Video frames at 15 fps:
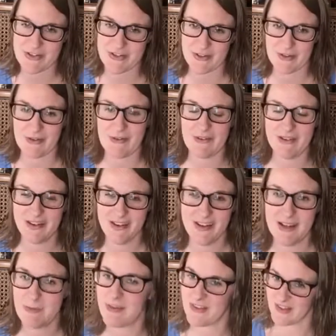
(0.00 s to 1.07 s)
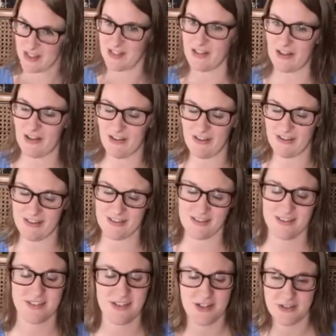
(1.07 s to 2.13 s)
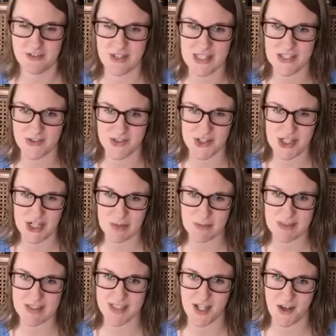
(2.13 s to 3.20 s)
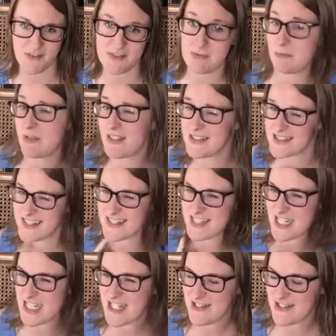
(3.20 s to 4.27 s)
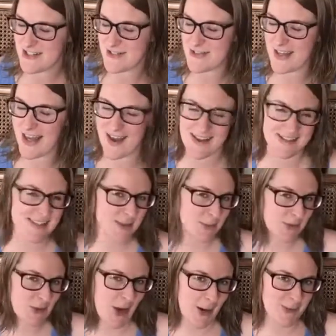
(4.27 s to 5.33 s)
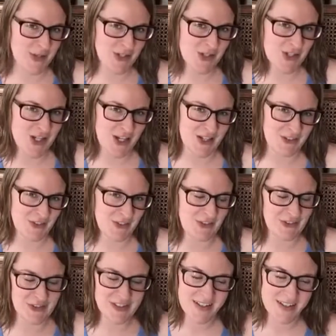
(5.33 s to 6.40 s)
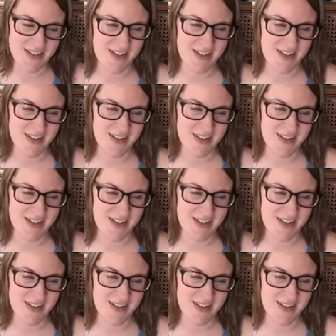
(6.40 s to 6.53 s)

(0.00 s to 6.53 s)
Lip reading: So, but thank y'all, and you know, thanks for sharing my stuff, and please continue to do that. Subscribe to the channel,